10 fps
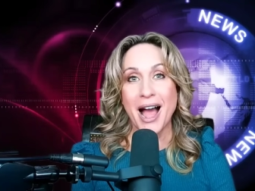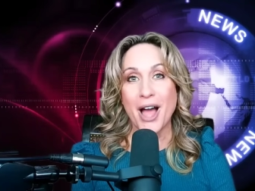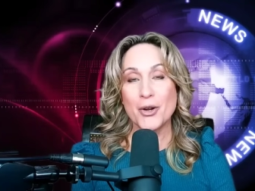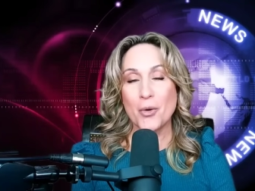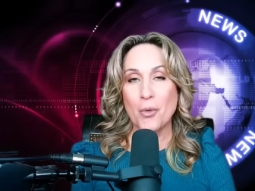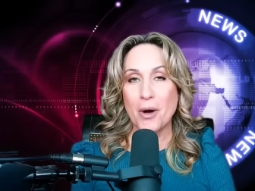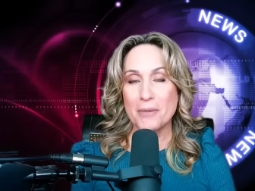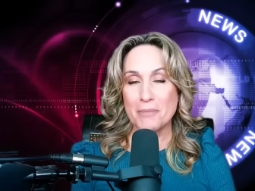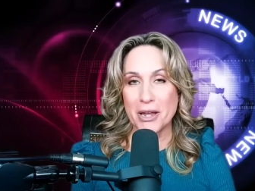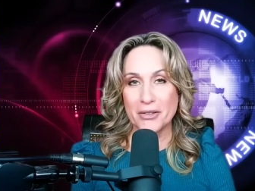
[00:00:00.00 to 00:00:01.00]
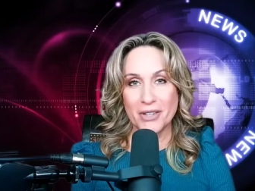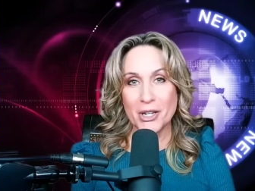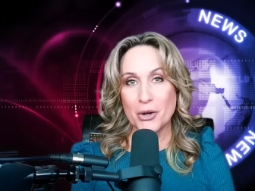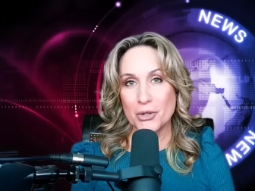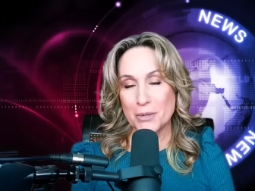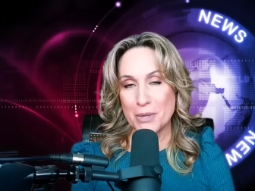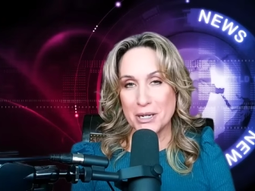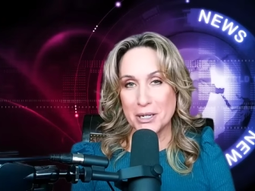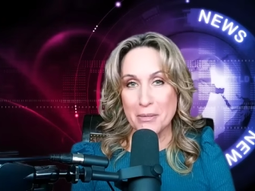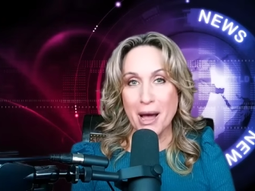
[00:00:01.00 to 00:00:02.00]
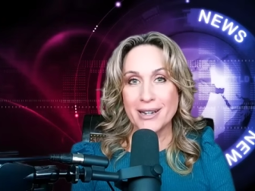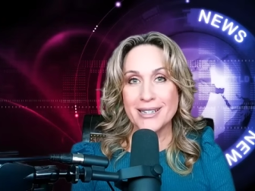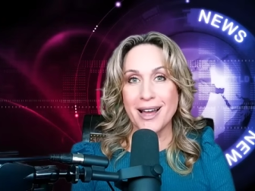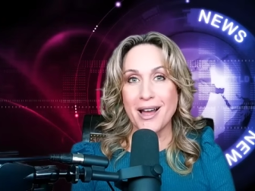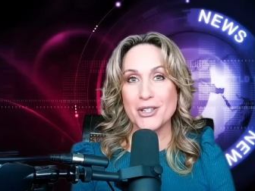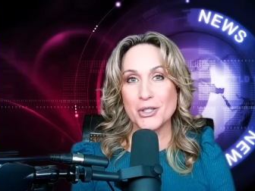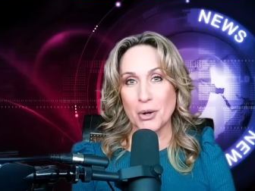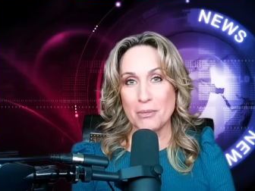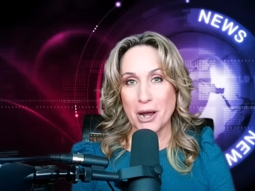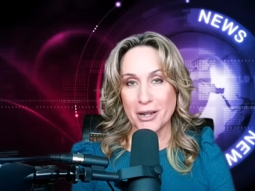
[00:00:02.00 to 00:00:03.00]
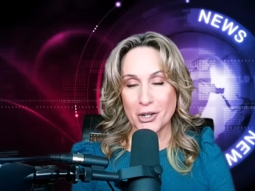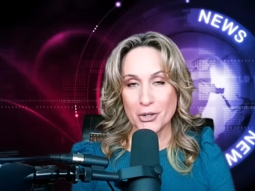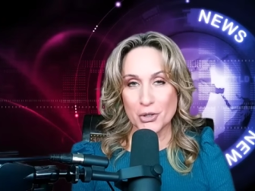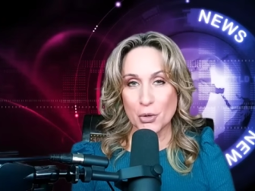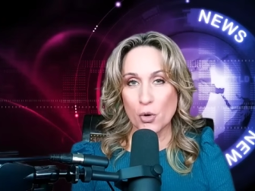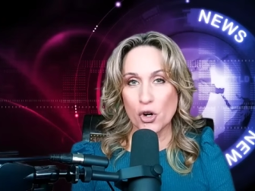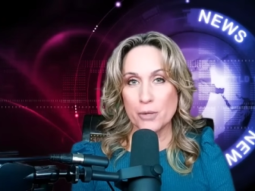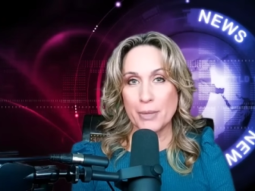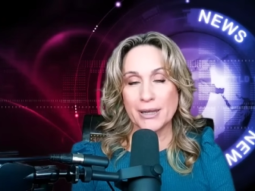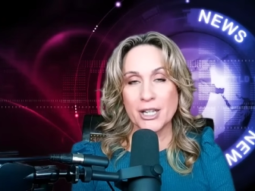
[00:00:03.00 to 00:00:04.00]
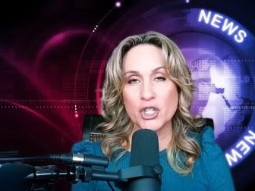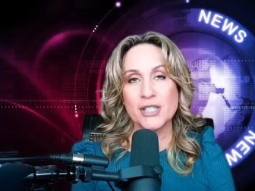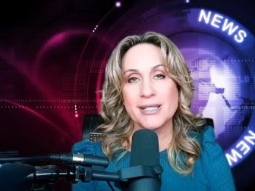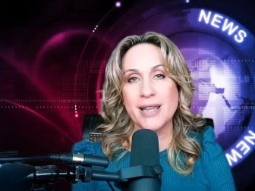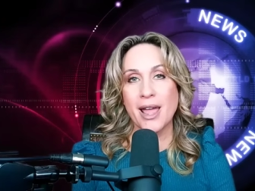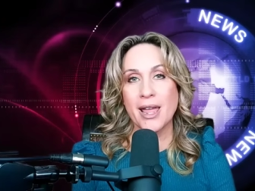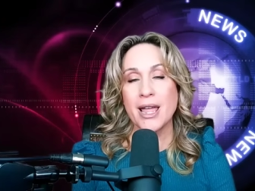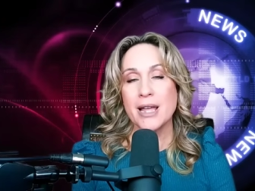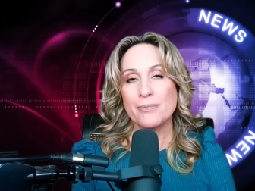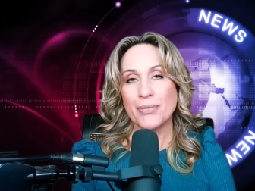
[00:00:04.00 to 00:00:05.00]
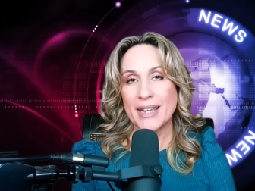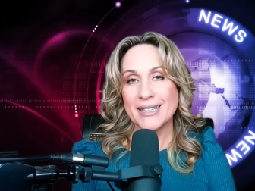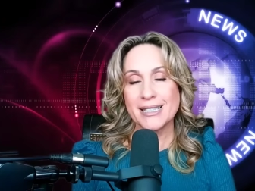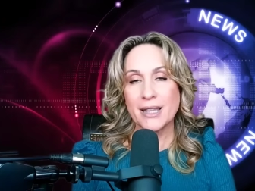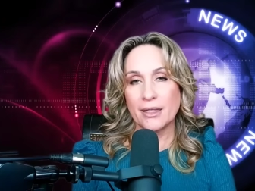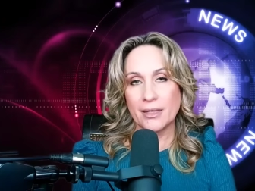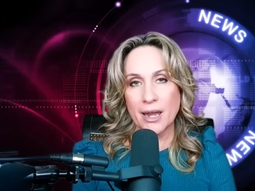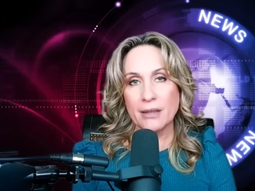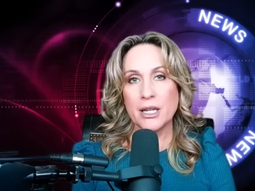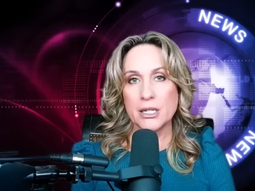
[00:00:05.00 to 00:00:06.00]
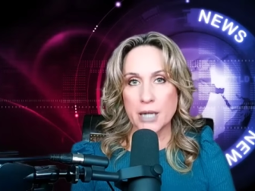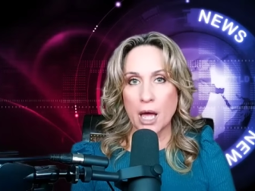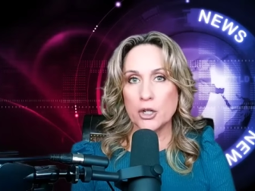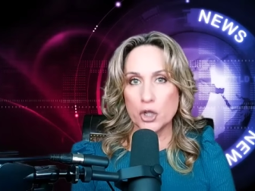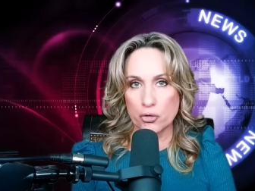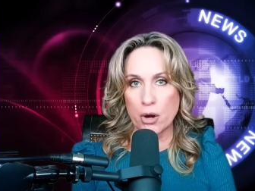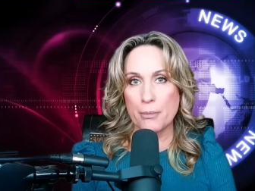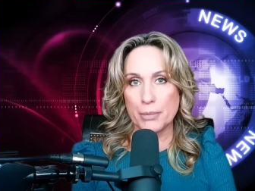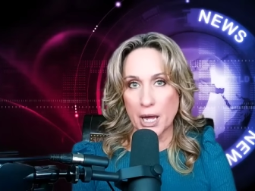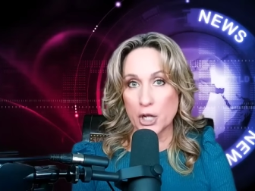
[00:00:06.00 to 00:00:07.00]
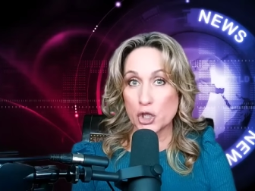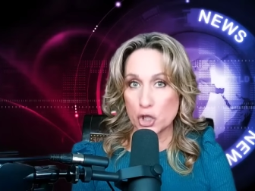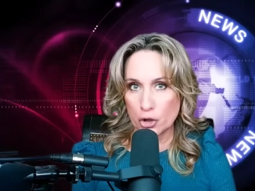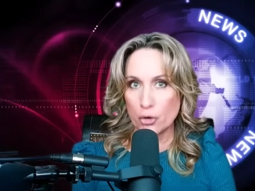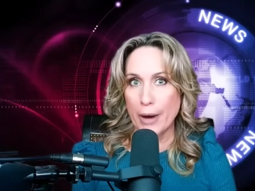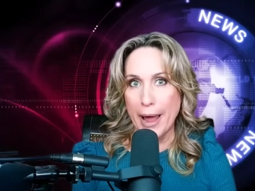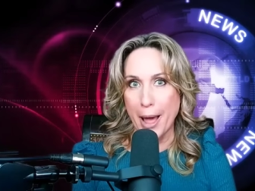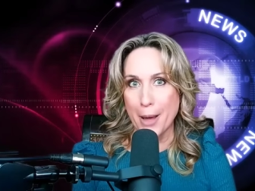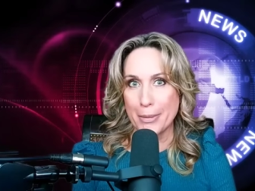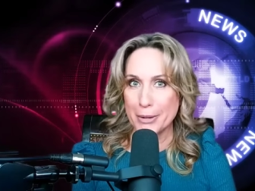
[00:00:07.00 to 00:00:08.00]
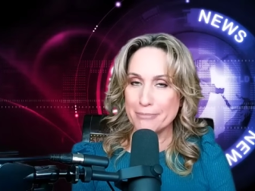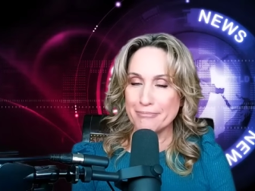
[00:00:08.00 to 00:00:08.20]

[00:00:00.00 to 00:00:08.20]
I don't want my video to be demonetized, so I'm not going to use the word, but let's just say it's the thing that Donald Trump likes to grab.